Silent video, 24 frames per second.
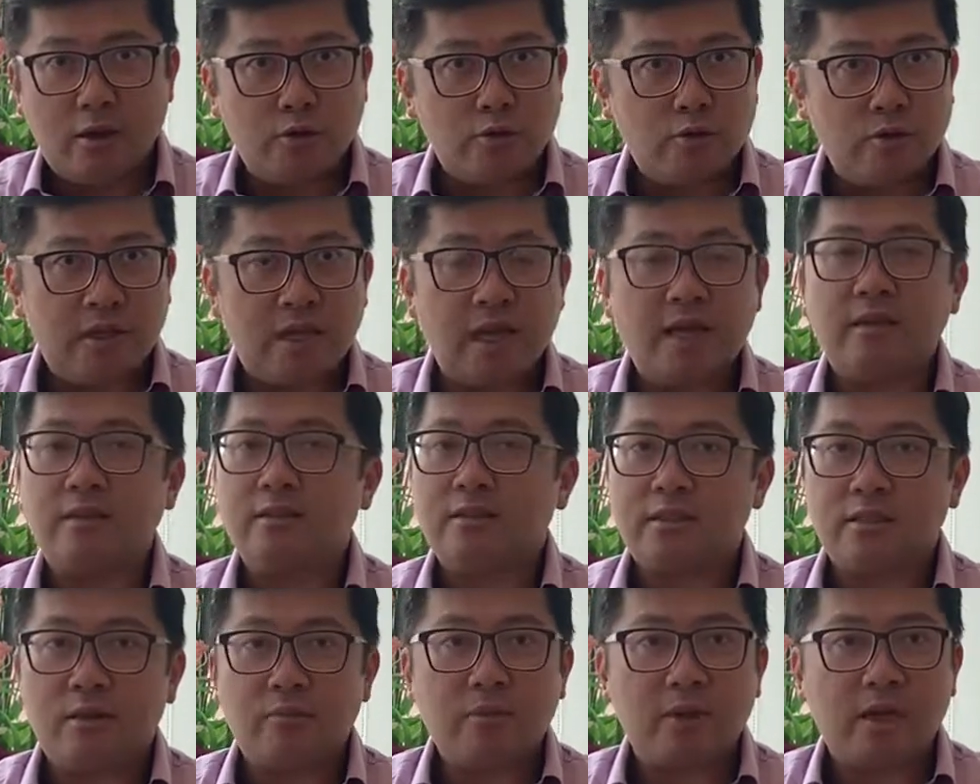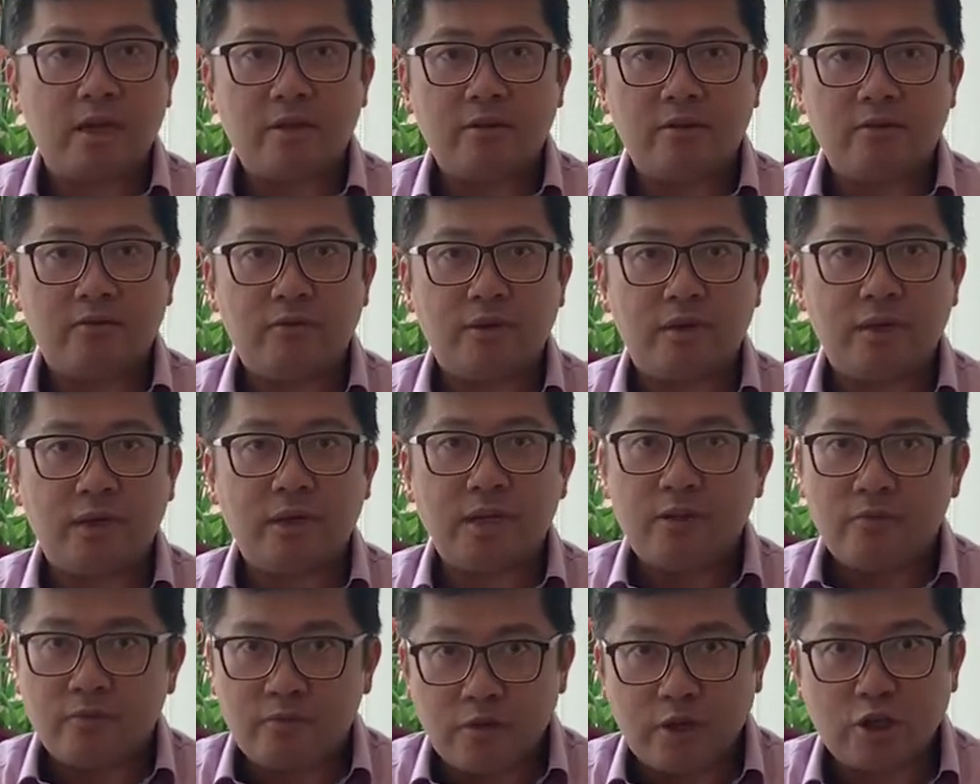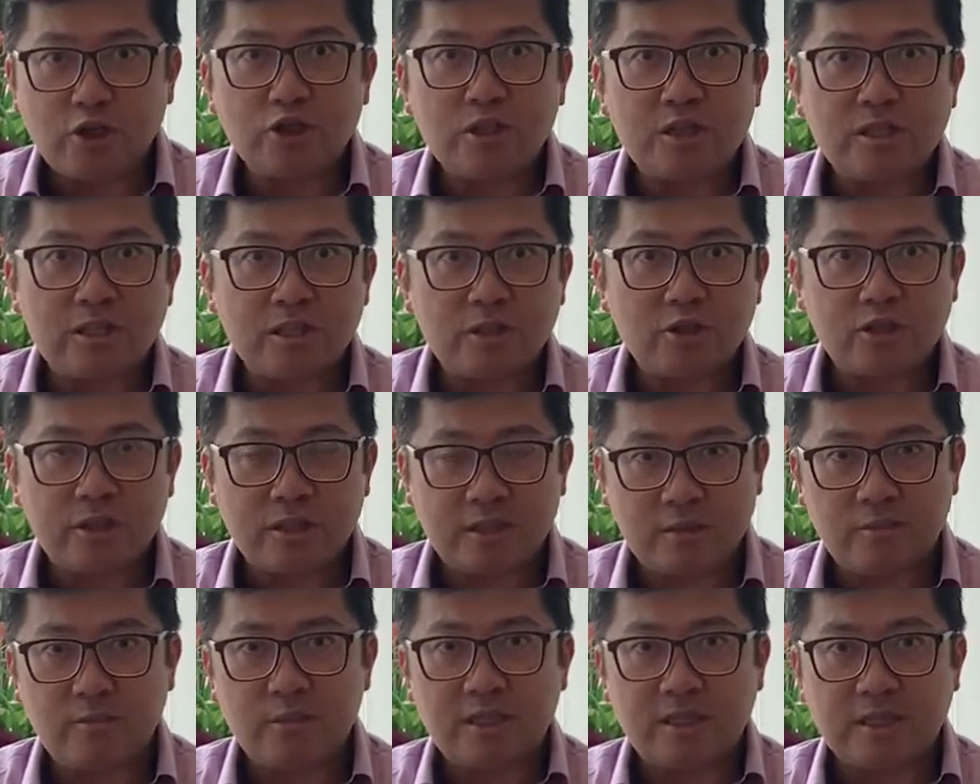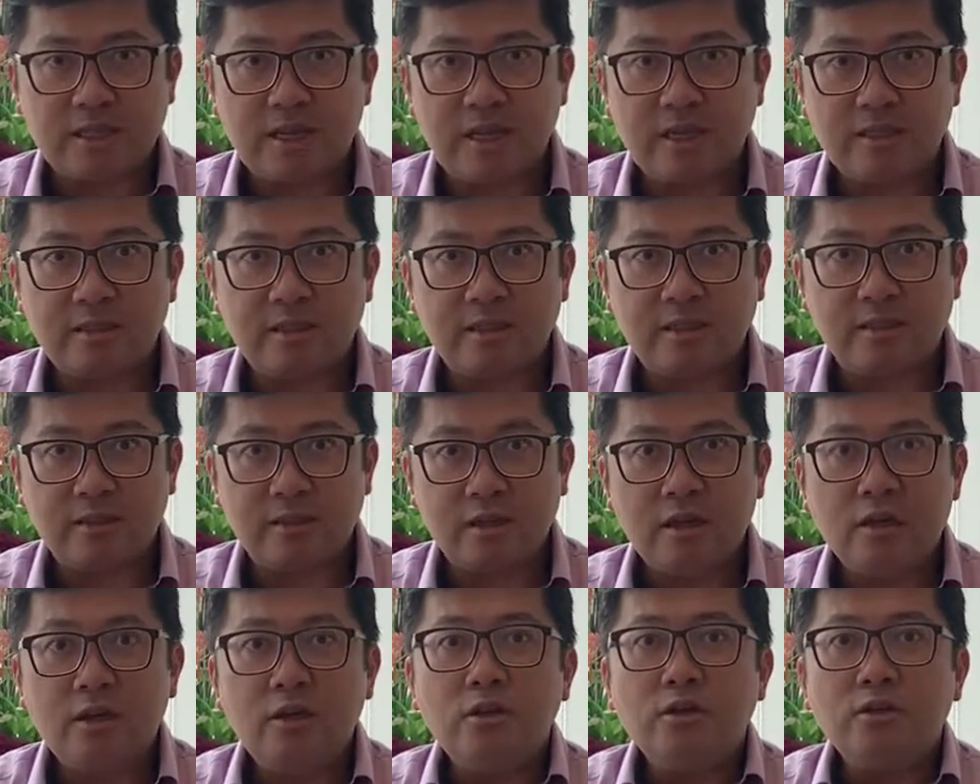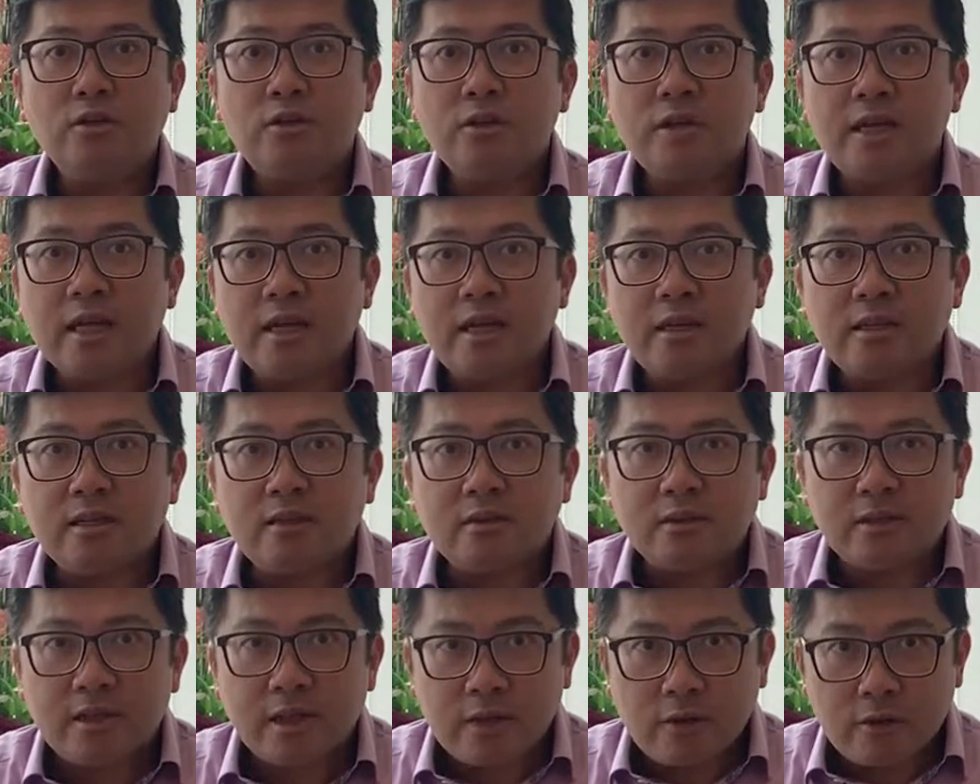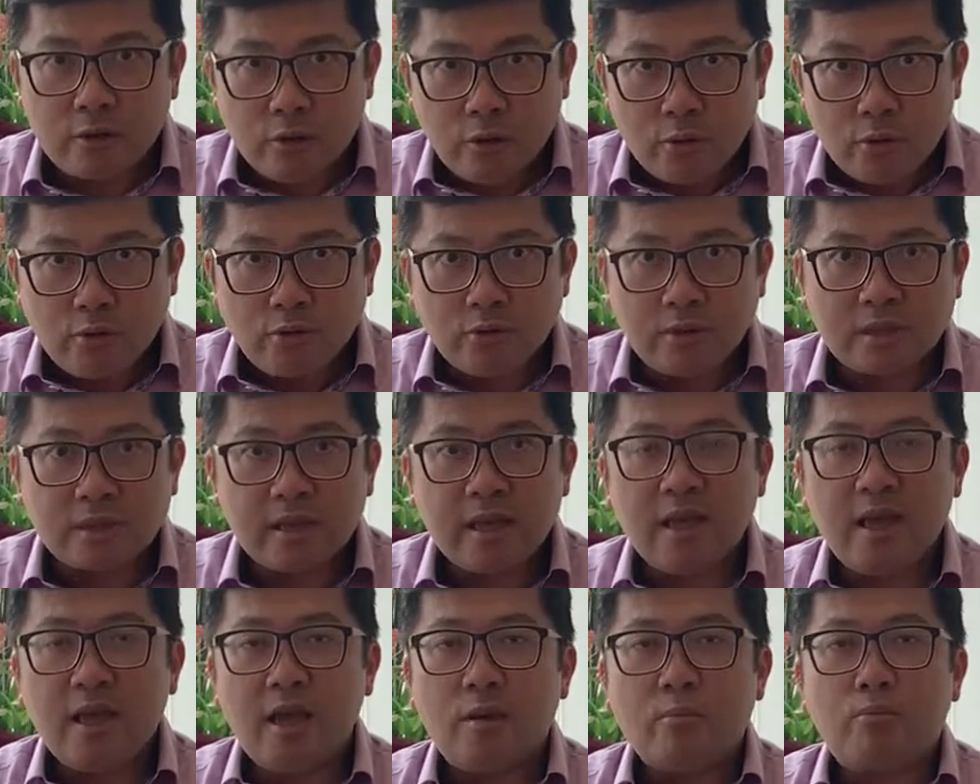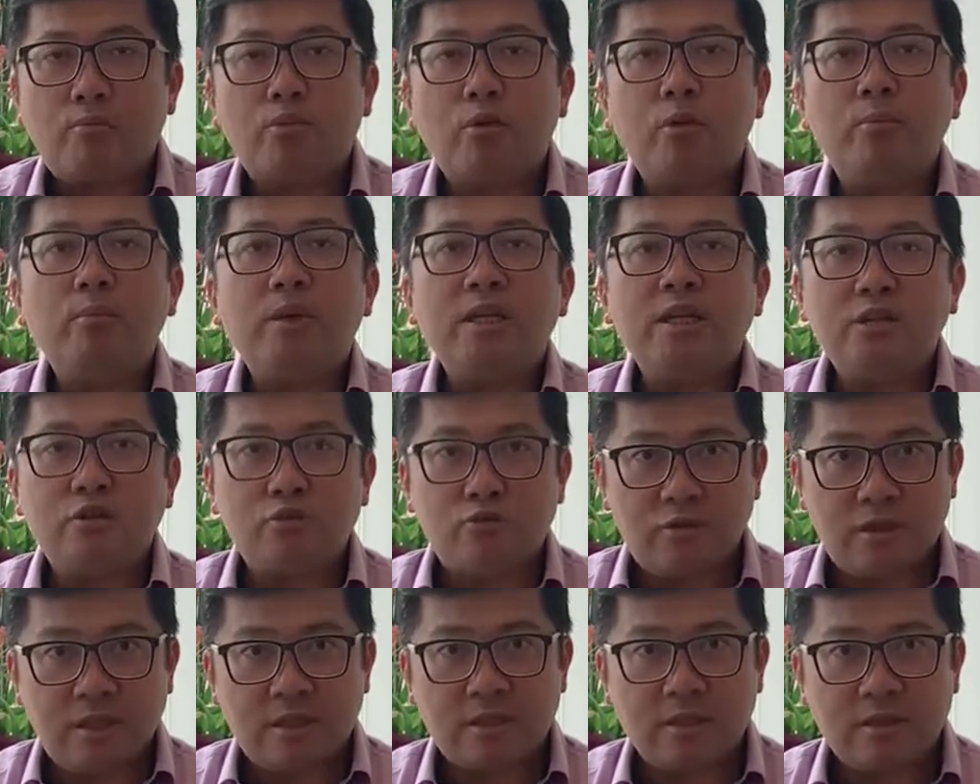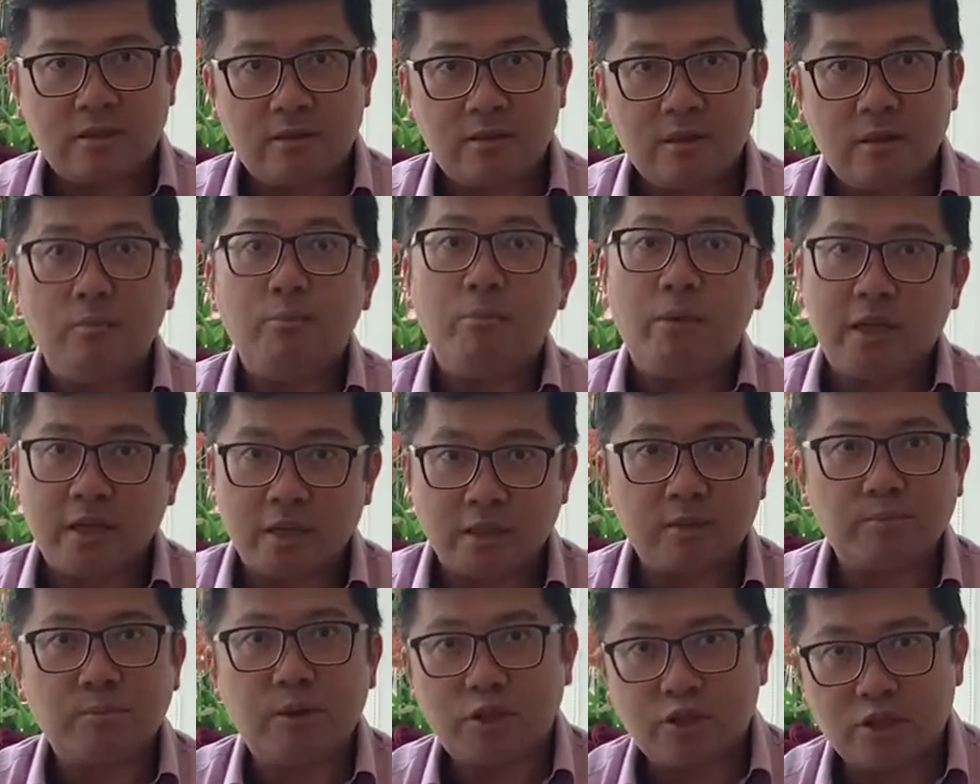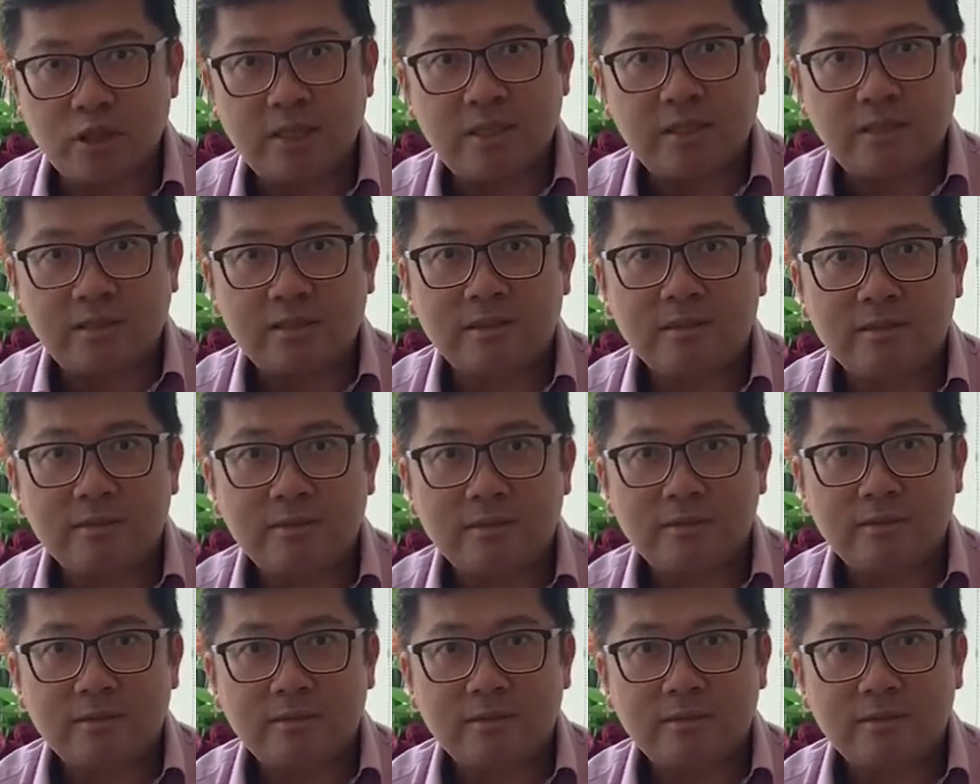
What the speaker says: you get some kind of infection such as mastitis, to get it diagnosed and properly treated by a specialist.